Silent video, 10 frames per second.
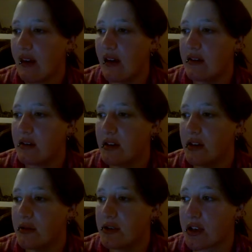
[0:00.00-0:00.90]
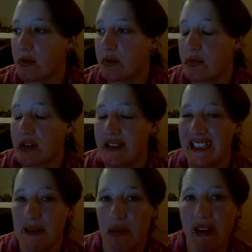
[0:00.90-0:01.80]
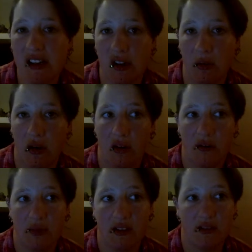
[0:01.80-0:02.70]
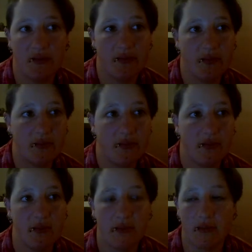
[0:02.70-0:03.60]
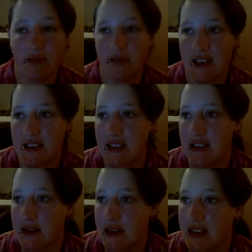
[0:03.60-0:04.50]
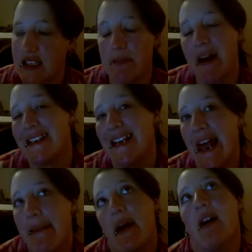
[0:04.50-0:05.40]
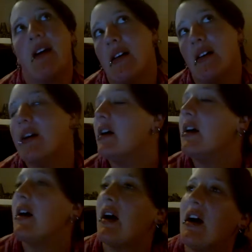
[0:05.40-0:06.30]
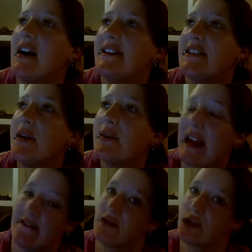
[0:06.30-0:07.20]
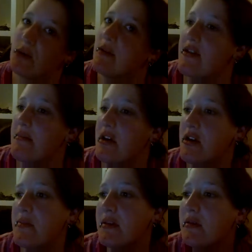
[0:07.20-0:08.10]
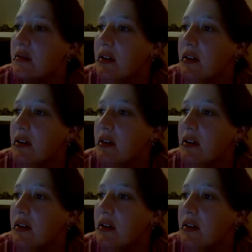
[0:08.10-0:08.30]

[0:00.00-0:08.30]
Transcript: And I also wouldn't want to disappoint you lot, but this is my dilemma. I don't have a job at the moment.